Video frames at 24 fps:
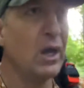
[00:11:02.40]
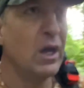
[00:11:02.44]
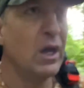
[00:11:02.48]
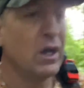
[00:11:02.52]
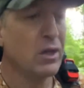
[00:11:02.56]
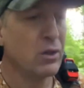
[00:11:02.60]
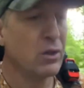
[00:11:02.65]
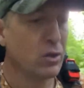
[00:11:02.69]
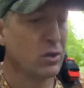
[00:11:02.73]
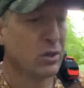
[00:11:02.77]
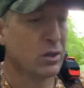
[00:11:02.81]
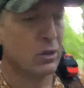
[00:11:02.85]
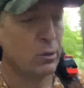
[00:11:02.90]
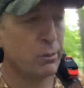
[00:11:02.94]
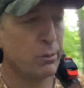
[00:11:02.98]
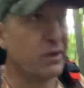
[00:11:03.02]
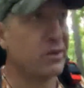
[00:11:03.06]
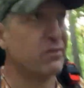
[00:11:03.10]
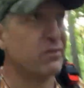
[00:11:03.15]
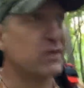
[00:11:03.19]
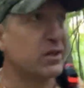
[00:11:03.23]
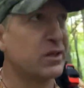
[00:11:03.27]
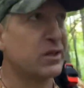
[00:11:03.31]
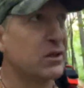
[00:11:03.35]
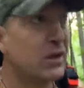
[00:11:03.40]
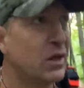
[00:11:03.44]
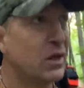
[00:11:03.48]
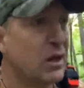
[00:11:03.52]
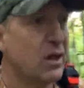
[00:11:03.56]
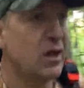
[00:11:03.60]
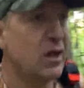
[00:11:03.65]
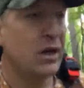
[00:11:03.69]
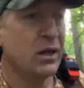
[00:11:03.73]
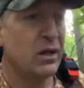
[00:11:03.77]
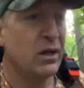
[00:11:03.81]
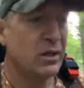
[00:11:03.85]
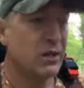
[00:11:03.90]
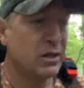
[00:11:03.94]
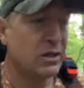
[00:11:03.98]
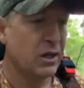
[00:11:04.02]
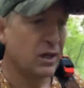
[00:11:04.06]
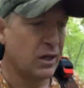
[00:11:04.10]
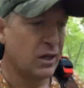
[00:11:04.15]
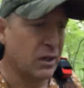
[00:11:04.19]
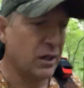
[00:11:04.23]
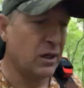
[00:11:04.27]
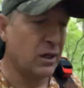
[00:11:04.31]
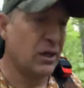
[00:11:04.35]
So it's a little bit of a,
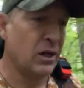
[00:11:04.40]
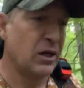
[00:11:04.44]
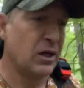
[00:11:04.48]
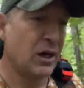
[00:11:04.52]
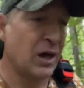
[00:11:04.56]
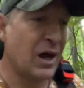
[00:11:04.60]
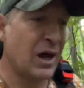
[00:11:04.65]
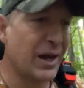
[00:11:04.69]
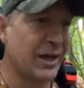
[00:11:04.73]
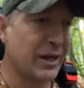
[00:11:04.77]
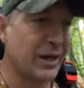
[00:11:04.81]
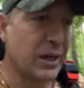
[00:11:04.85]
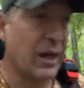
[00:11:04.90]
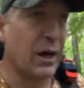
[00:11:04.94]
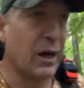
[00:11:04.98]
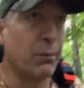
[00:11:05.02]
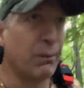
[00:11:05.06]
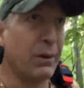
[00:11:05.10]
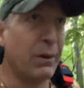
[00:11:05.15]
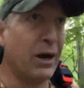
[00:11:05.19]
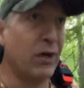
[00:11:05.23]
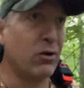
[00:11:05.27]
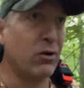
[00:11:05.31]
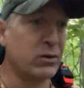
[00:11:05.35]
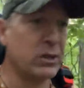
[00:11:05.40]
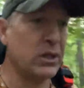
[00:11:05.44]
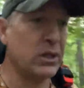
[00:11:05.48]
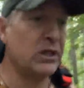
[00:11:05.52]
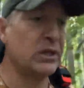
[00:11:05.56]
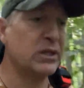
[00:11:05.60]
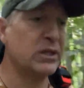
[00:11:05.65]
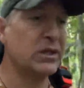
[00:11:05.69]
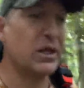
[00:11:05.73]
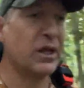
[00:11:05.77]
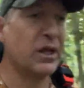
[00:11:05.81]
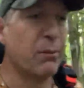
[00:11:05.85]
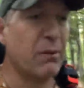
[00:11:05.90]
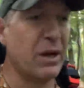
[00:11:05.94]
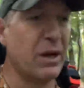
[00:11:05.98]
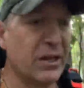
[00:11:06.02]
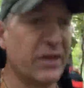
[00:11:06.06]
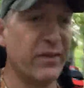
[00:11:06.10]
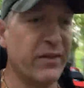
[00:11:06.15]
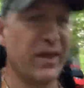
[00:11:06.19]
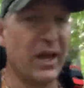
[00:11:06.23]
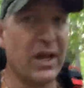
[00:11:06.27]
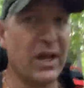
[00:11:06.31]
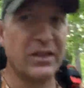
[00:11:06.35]
uh, a hike up out to get back to
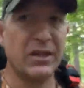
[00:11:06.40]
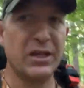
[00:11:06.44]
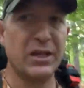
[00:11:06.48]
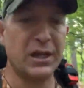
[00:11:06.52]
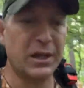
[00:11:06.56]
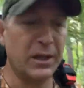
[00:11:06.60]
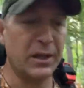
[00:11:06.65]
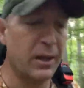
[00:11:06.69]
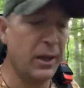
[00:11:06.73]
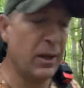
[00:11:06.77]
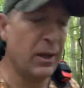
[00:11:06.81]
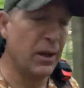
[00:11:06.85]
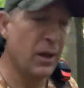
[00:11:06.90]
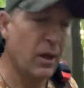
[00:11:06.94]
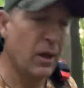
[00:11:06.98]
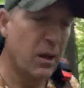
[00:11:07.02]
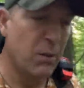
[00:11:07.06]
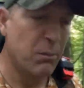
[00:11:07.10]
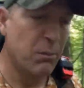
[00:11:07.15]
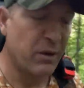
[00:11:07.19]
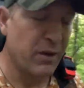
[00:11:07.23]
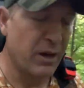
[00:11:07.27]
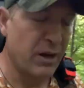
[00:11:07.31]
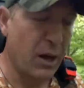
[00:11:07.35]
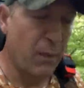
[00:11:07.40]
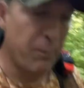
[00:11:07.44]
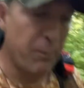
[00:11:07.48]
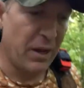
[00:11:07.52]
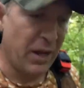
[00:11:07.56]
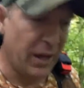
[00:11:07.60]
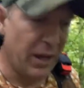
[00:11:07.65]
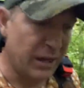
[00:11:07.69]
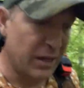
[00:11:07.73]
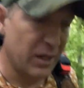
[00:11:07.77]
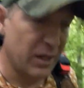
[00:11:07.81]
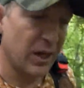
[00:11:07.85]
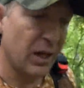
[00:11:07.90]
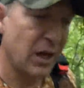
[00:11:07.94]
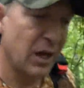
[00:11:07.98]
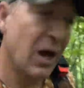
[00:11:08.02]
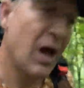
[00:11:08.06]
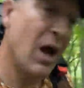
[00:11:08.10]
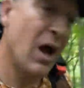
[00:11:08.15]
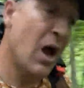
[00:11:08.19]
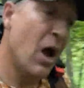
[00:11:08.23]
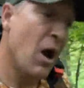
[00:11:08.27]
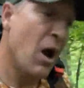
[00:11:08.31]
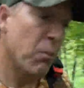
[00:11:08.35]
the AT, but not bad.
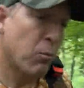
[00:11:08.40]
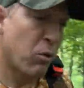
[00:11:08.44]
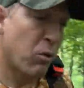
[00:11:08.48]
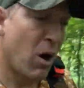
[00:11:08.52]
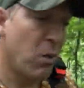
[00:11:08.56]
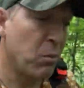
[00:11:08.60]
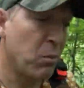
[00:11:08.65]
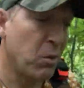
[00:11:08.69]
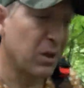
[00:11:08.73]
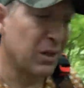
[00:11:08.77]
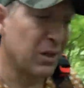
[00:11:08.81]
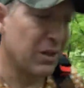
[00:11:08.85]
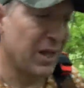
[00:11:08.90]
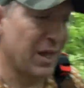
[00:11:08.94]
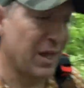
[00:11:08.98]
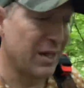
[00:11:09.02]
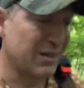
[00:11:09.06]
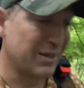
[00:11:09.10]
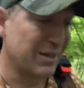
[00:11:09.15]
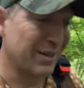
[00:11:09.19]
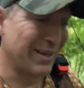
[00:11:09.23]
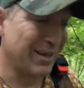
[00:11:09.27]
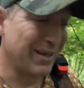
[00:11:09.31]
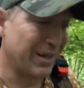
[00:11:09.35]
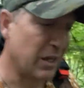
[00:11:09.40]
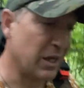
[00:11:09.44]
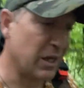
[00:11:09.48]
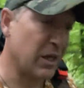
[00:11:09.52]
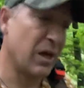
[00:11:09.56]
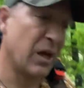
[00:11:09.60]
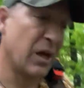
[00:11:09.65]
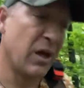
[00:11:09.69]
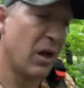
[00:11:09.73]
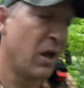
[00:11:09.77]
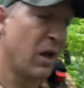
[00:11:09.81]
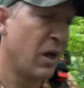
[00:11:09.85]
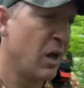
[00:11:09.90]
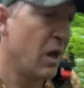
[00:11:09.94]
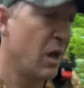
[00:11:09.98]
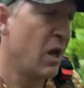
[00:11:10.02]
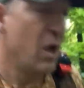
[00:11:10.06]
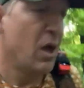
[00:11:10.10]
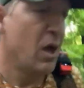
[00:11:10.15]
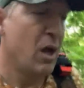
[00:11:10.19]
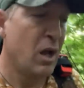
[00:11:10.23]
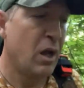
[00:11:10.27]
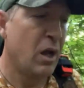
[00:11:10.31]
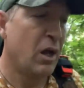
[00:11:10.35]
Problem was last night,
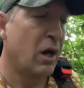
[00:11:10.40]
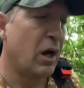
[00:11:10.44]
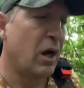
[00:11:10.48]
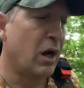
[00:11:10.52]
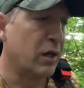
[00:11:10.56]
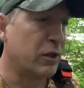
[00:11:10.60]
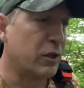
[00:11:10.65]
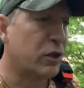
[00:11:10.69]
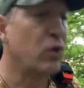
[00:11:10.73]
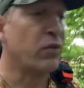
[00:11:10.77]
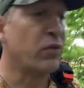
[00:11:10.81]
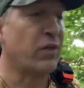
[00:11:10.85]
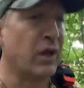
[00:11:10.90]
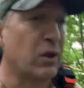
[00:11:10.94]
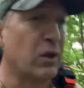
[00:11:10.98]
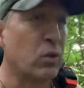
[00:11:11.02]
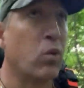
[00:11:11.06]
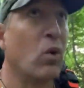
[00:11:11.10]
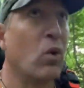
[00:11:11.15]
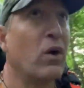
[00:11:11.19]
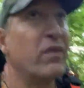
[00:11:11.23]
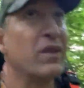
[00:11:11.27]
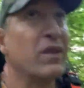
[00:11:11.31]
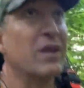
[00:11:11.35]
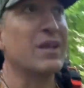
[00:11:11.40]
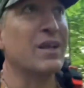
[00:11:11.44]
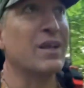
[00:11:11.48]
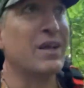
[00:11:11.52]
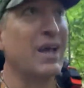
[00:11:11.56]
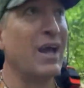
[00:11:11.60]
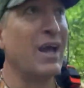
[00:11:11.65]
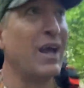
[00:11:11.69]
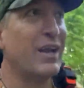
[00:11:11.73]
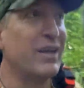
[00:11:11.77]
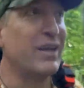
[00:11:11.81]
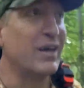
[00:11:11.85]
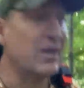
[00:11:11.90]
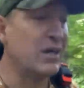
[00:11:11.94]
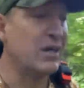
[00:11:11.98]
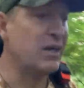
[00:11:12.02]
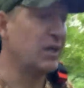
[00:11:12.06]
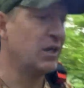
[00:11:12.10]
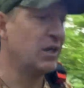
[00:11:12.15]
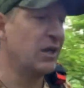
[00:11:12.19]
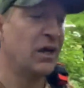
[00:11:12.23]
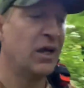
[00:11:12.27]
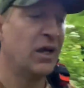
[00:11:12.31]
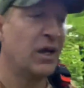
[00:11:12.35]
uh, two things. One, the cicada,
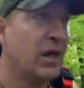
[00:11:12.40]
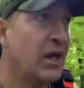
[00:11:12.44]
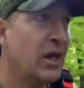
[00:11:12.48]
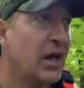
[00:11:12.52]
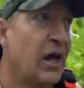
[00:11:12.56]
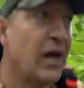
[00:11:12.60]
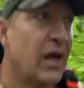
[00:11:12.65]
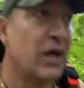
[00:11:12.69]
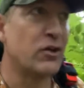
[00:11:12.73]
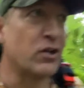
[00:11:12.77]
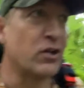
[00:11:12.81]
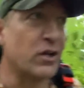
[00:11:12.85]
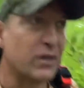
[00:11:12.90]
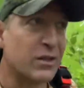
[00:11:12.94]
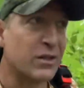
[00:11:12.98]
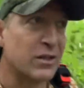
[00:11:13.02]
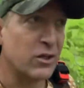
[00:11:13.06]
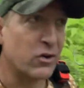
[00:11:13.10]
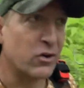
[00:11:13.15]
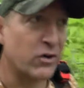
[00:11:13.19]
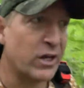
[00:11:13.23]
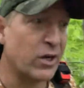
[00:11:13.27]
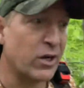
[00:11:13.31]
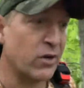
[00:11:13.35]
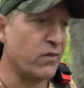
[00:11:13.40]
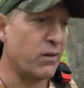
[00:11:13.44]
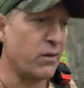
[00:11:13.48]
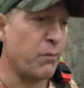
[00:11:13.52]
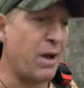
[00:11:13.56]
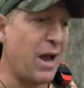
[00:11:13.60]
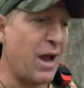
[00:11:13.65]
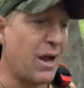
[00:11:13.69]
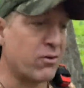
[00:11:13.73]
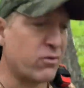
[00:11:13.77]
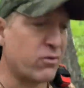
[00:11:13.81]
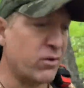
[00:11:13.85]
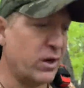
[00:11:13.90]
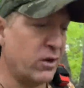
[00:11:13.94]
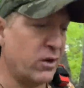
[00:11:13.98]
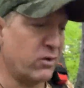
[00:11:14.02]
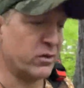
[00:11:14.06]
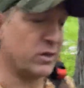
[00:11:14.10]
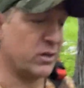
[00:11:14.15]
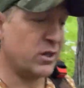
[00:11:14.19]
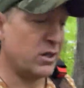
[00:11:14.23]
as you can still hear in the background,